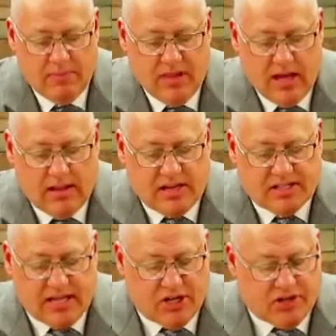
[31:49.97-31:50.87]
lest
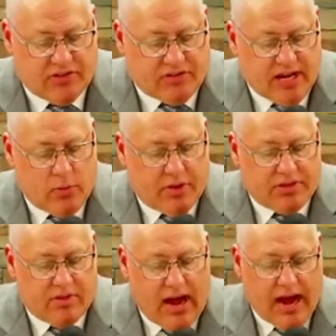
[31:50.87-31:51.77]
they should see with
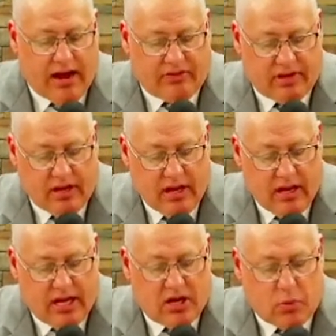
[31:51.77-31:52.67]
their eyes and
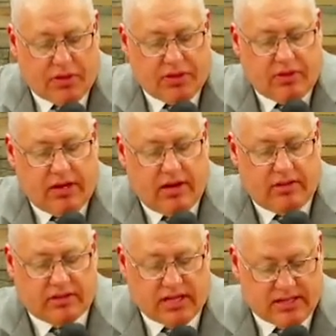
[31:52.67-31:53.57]
hear with their
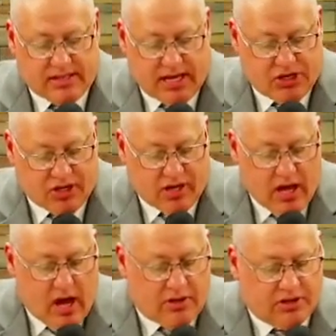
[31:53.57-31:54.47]
ears, lest they should
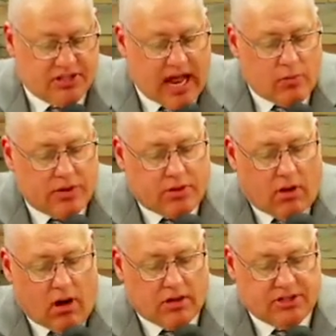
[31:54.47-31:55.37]
understand with their
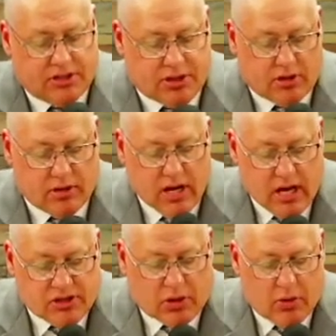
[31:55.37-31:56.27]
hearts and turn
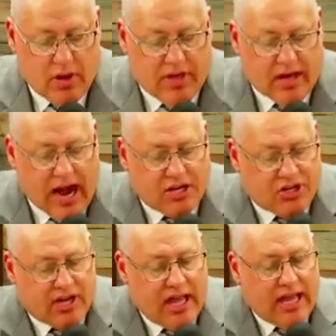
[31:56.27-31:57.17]
so that I
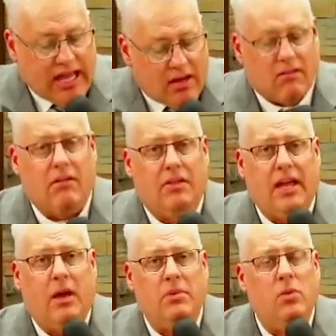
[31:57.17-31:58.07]
should heal
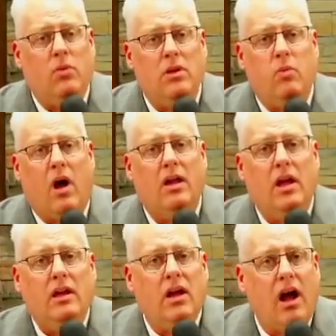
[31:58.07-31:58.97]
them. You, you want
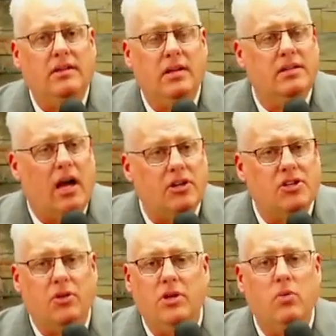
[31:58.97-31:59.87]
God to touch
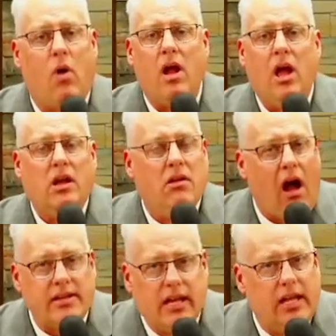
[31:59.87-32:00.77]
you? You want God
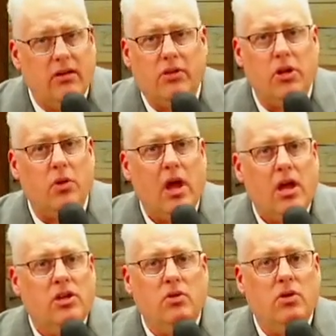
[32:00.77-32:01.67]
to heal you?
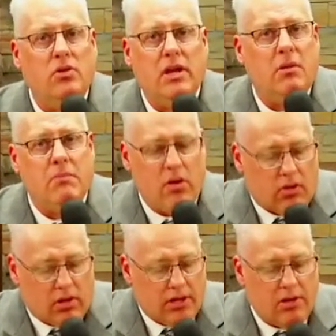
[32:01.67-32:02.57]
you? You need a
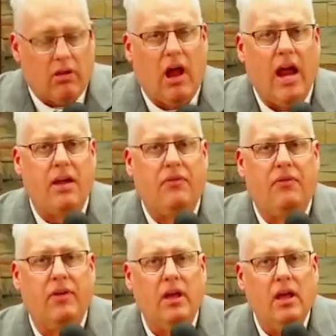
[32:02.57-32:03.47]
miracle in your life?
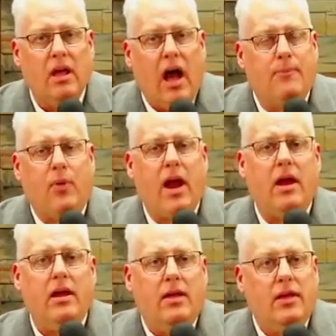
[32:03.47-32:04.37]
I pray
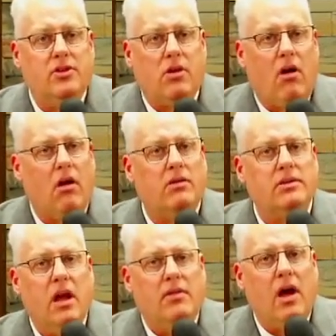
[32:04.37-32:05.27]
that your hearts not